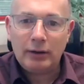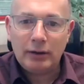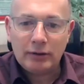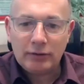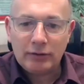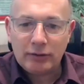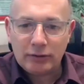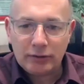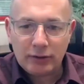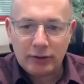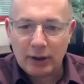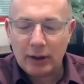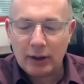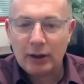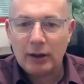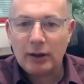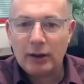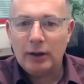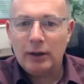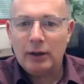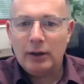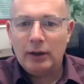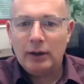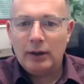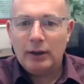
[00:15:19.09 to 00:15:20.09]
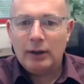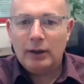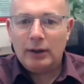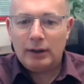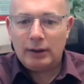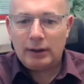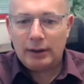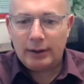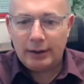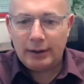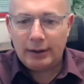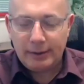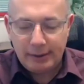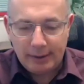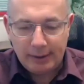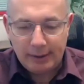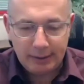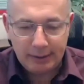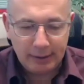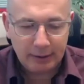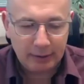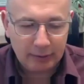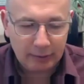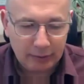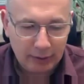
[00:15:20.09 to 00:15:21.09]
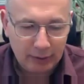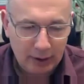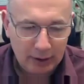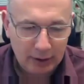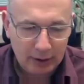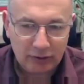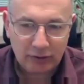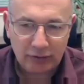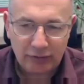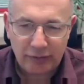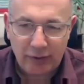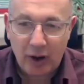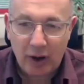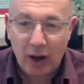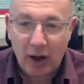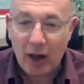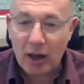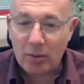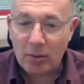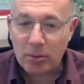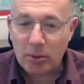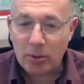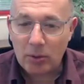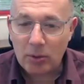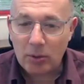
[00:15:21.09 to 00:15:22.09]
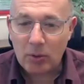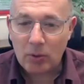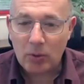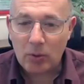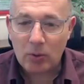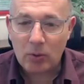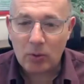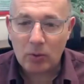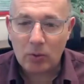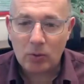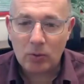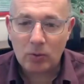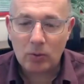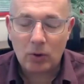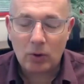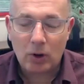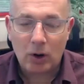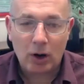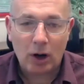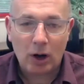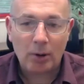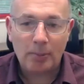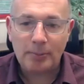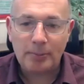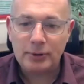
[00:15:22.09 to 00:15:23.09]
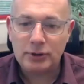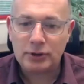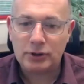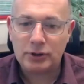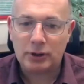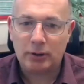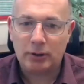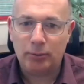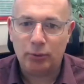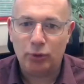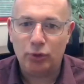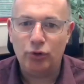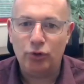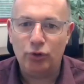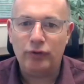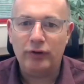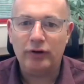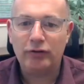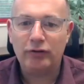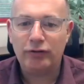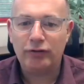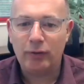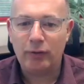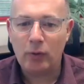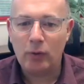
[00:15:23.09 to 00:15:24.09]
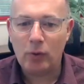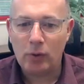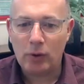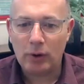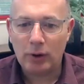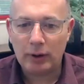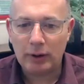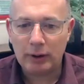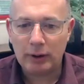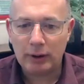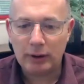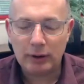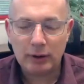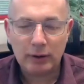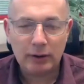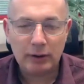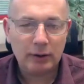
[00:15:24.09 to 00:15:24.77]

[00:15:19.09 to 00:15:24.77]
And this is it's a viable option moving forward